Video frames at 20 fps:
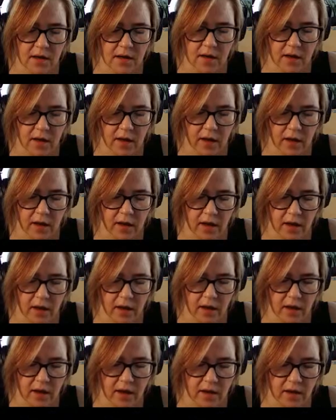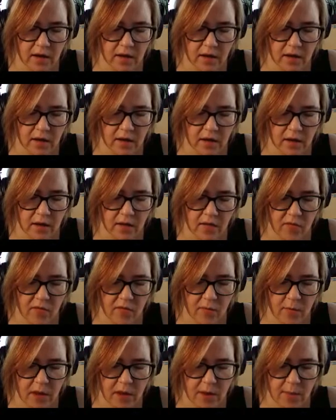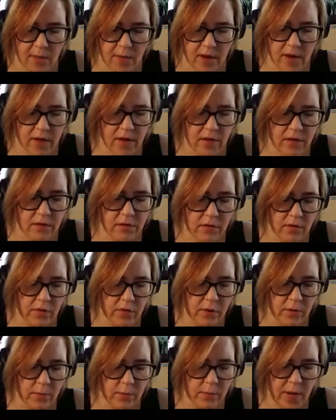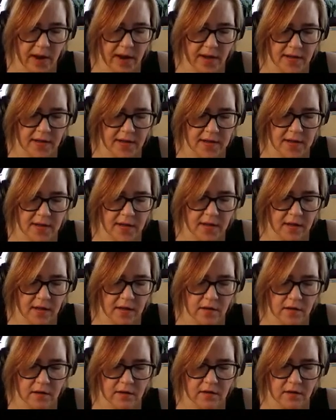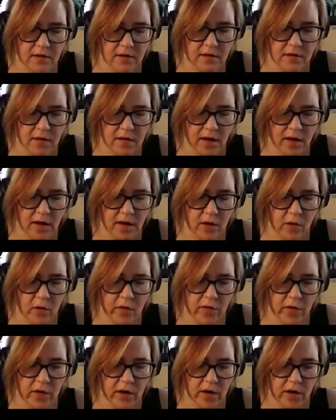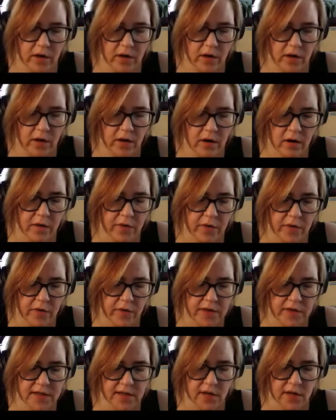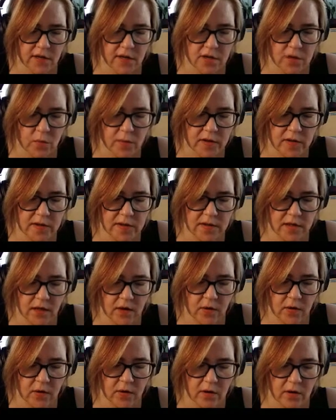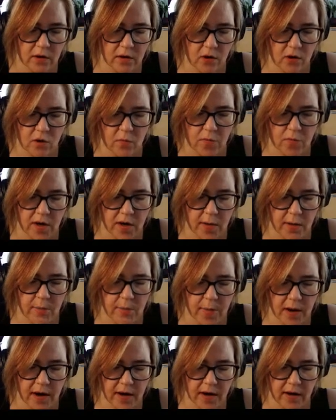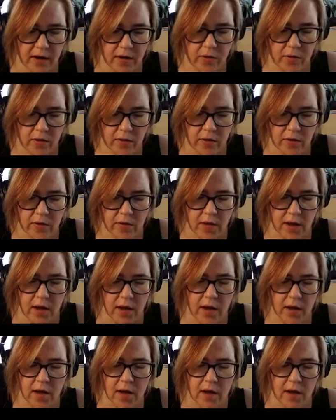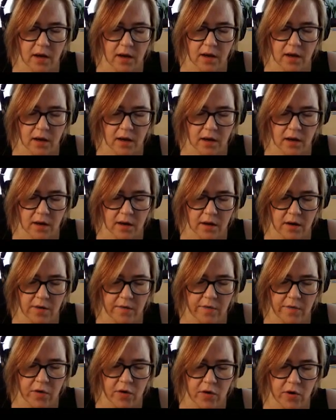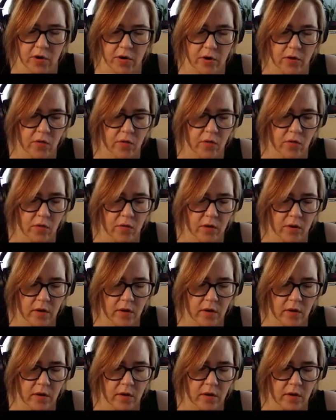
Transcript: and maybe throw the bats in kind of over here, freezing this whiz tower, hope that I bat out that inferno,